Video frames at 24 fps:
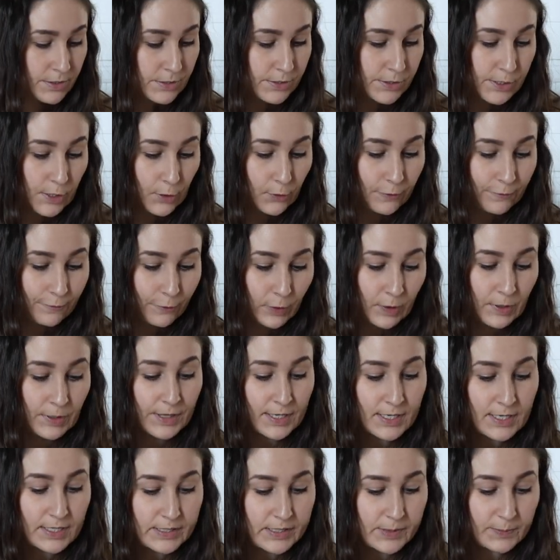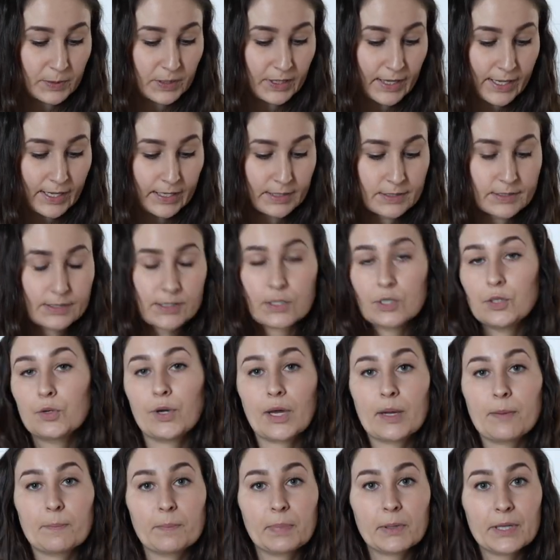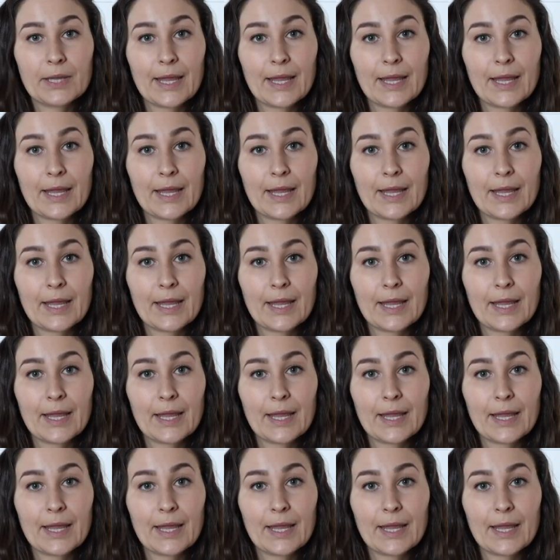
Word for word: So for these plants, you can ah!